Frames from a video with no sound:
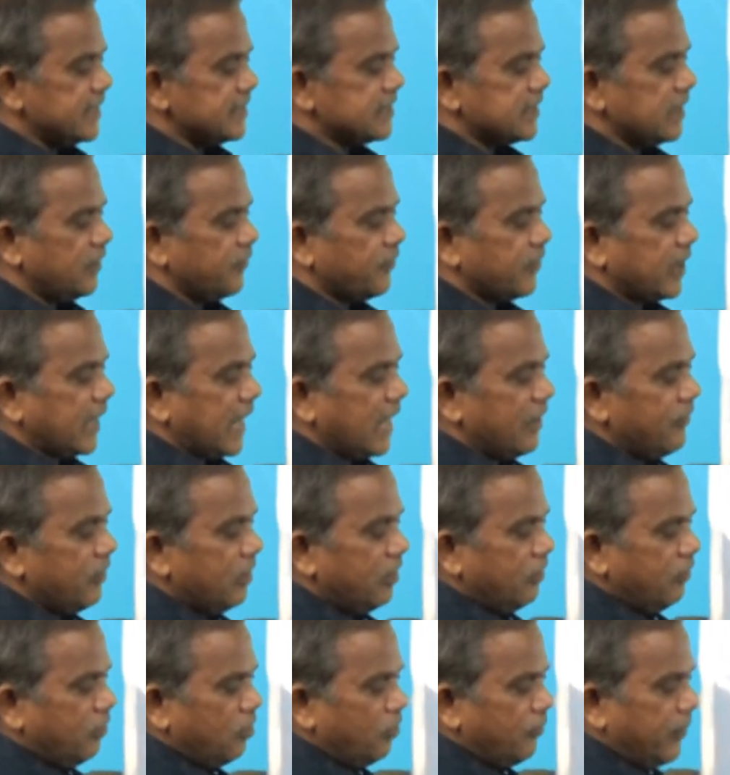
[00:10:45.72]
the distance
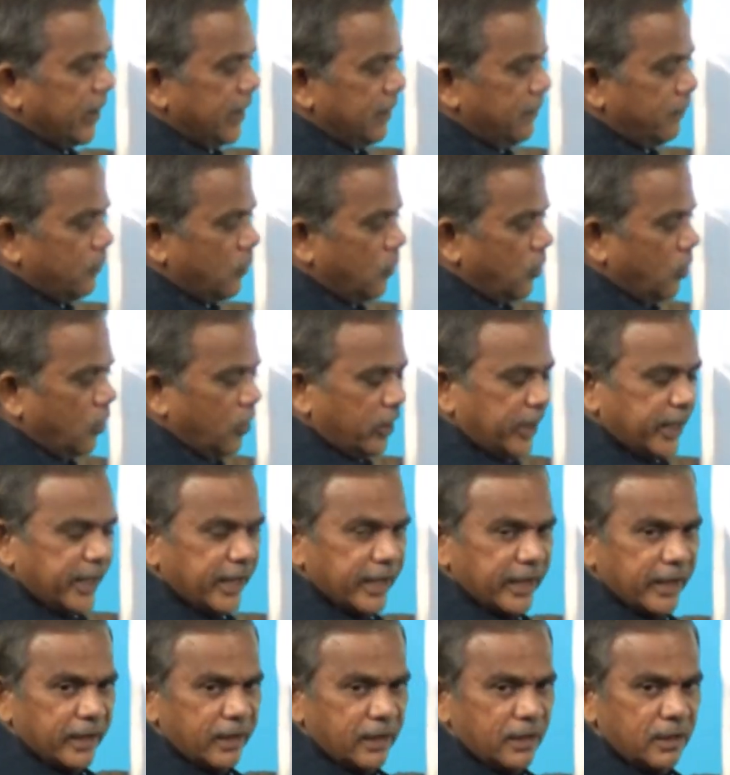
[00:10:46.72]
of travel will be
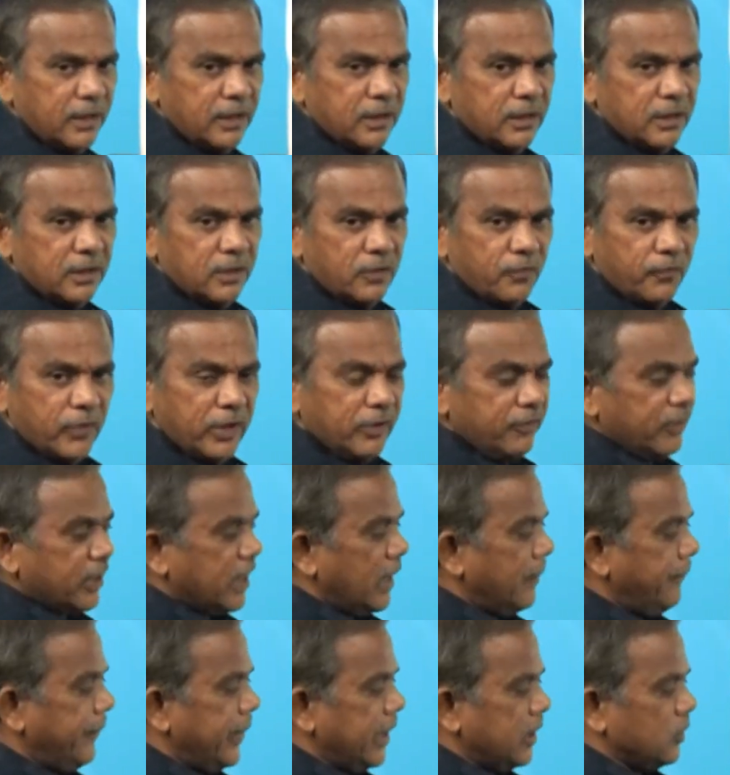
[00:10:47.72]
more here
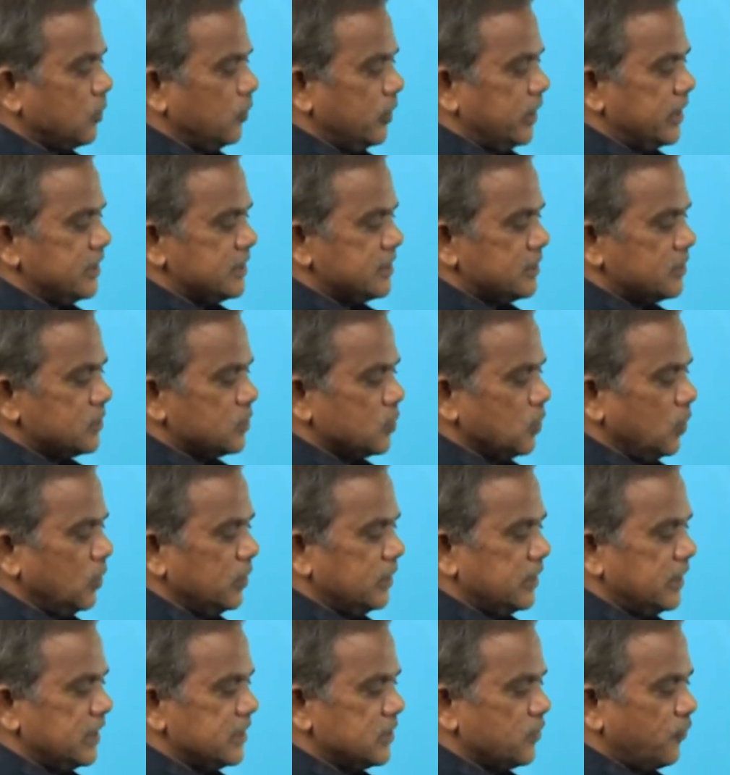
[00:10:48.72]
when you compare to
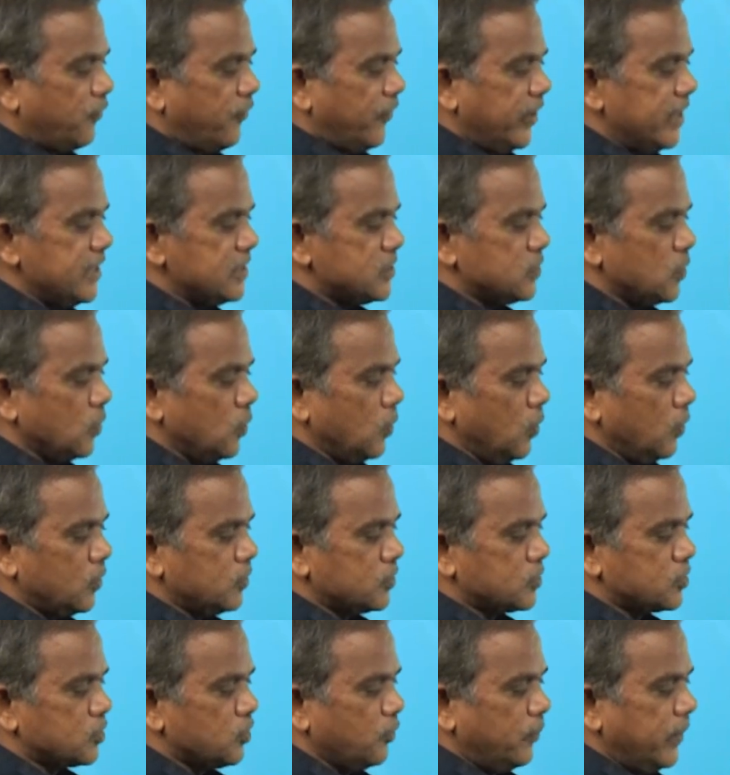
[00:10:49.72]
this. So, these
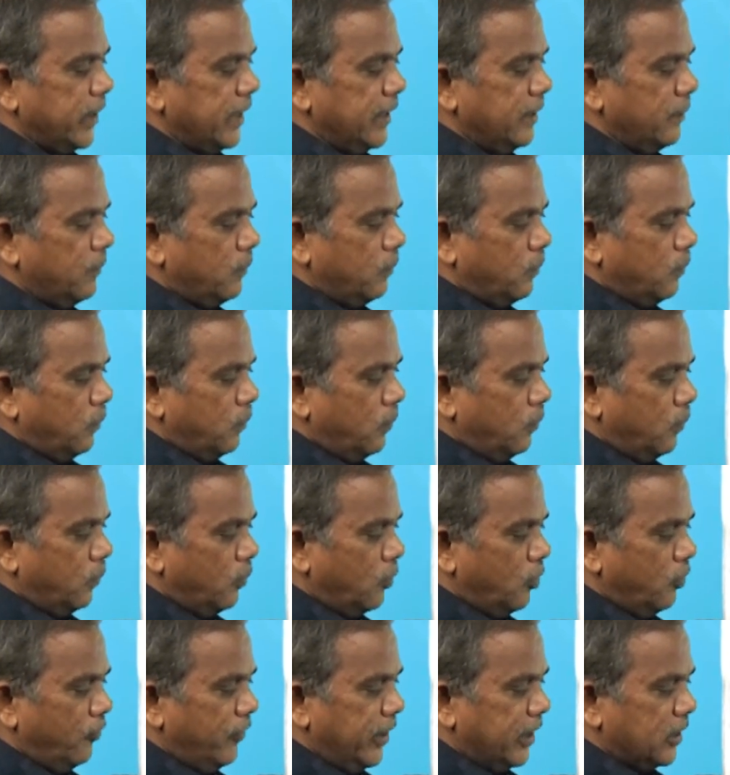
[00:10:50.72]
winds looks to be
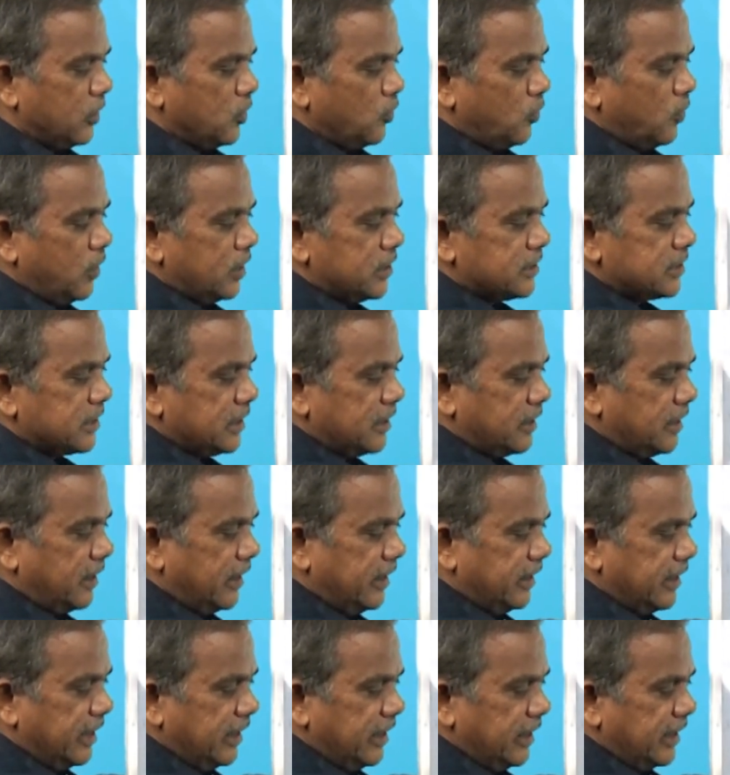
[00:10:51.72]
moving
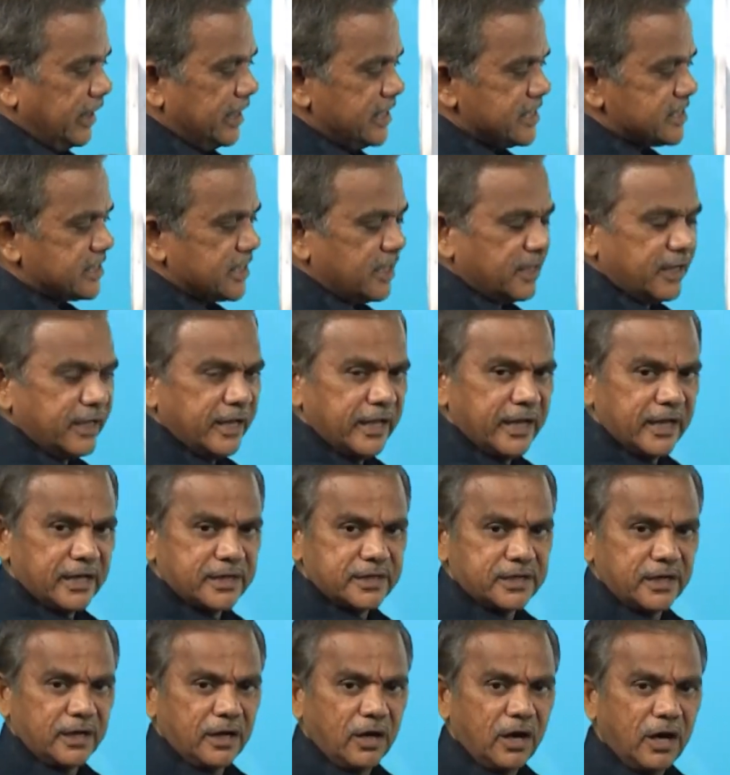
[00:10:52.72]
towards in the
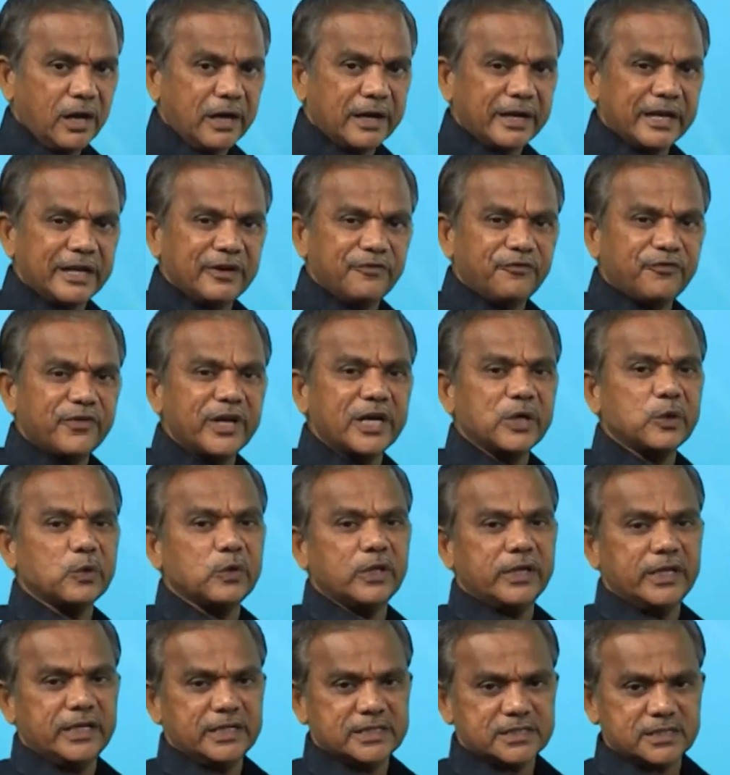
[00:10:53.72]
eastern direction or
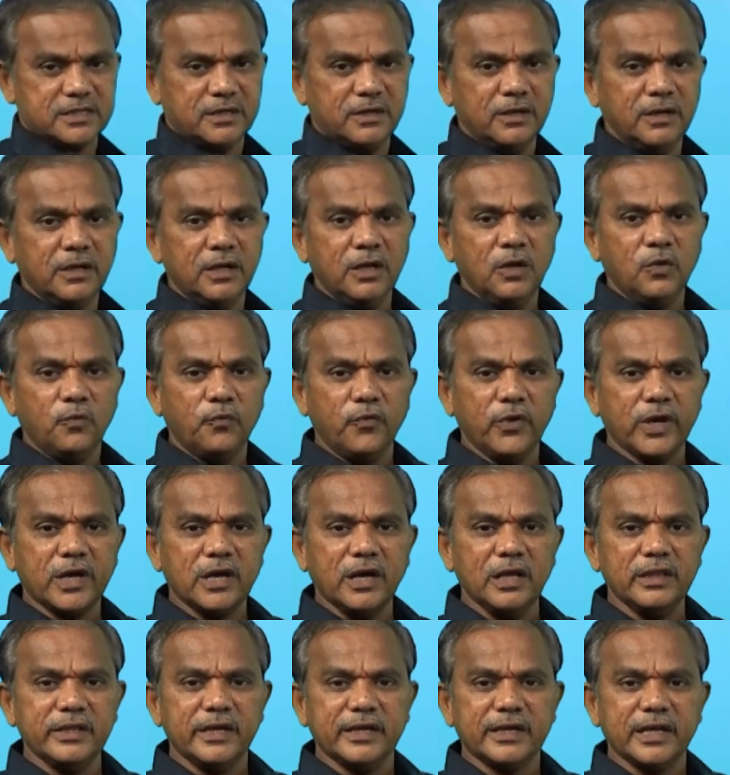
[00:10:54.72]
drifted to the east.
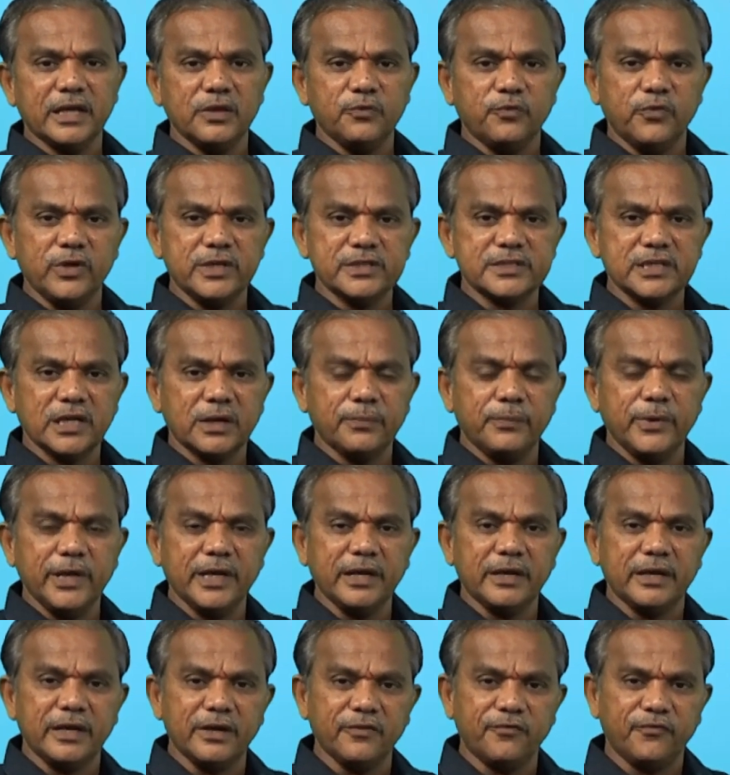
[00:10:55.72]
We call that as
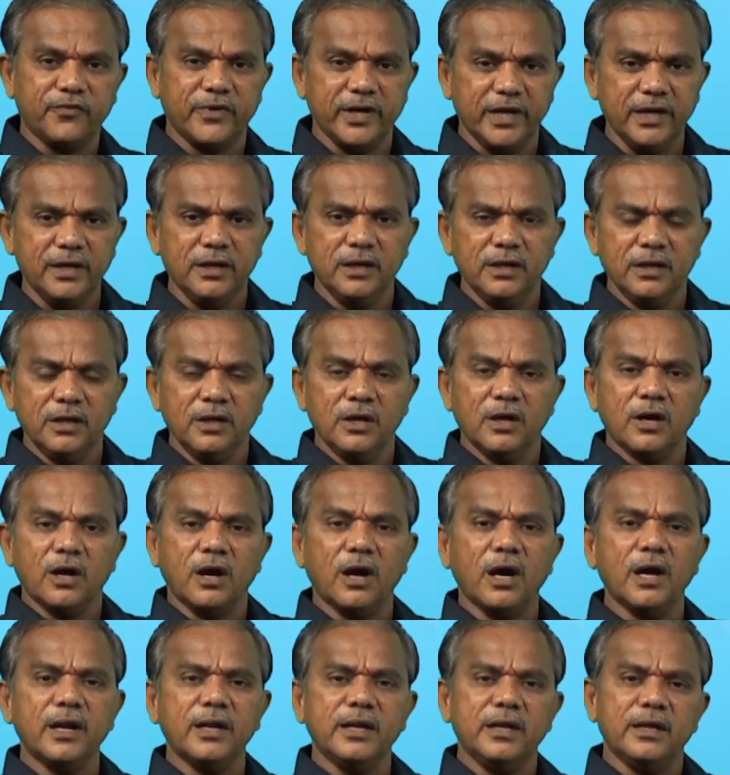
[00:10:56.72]
winds are being
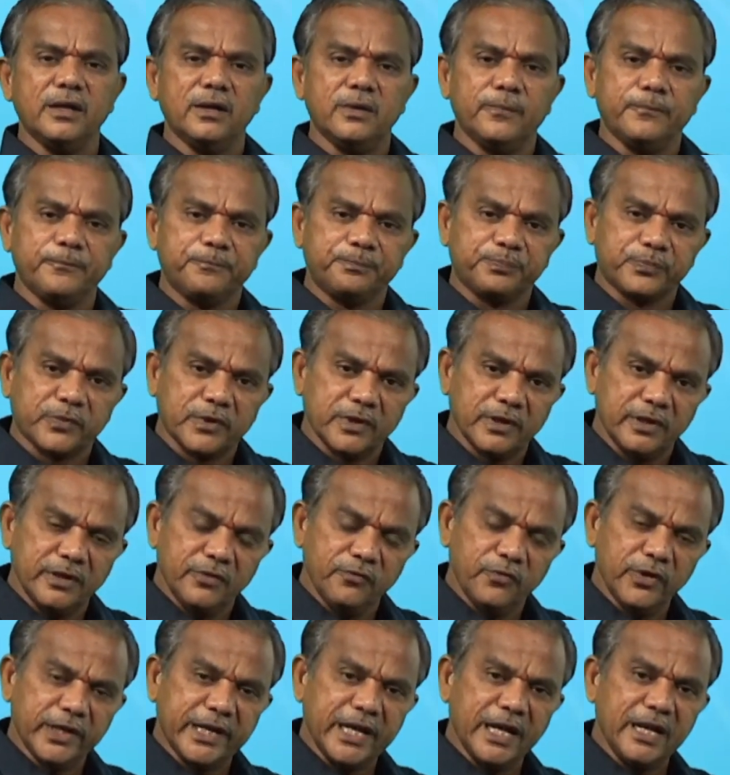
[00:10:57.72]
drifted, or
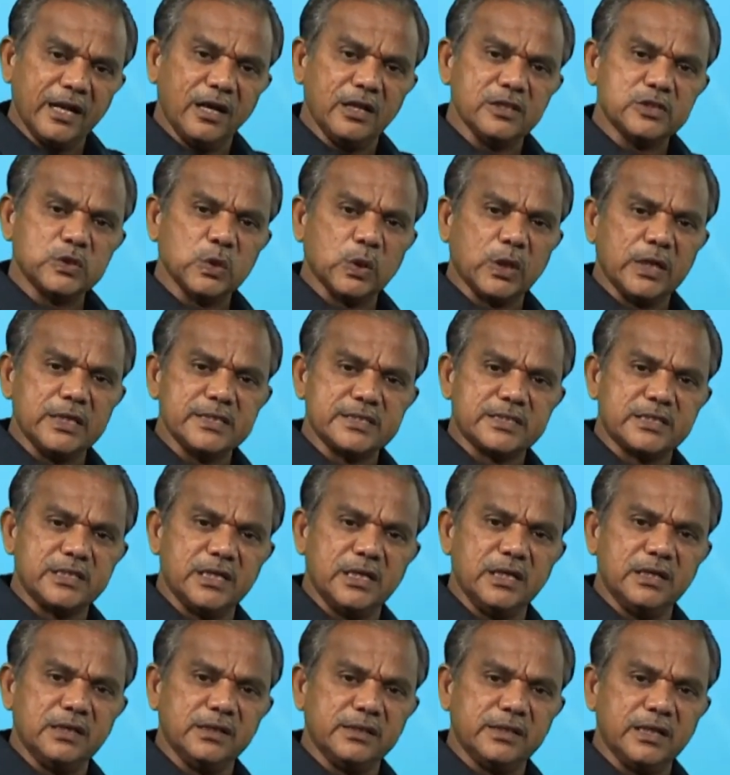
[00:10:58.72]
we can
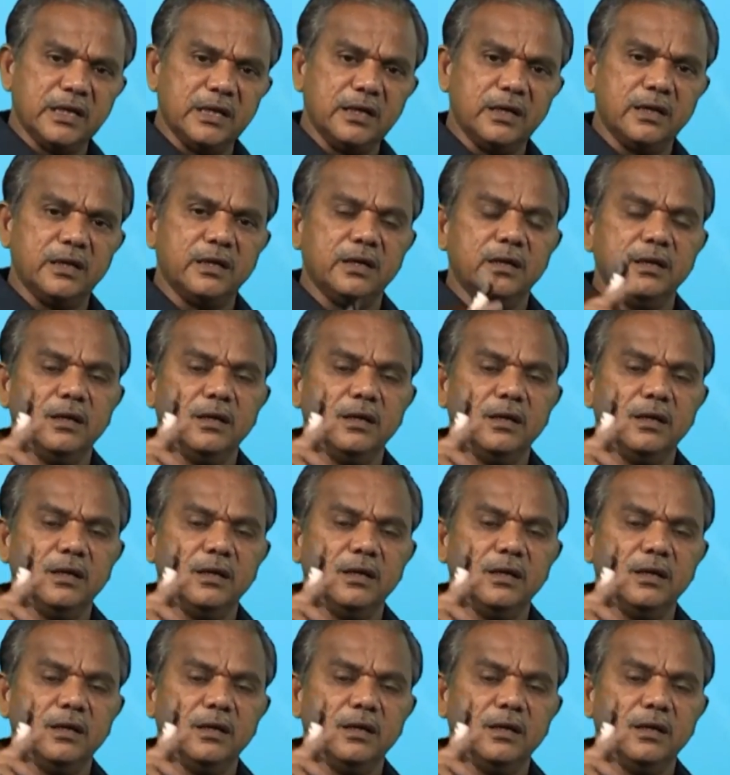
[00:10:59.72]
also consider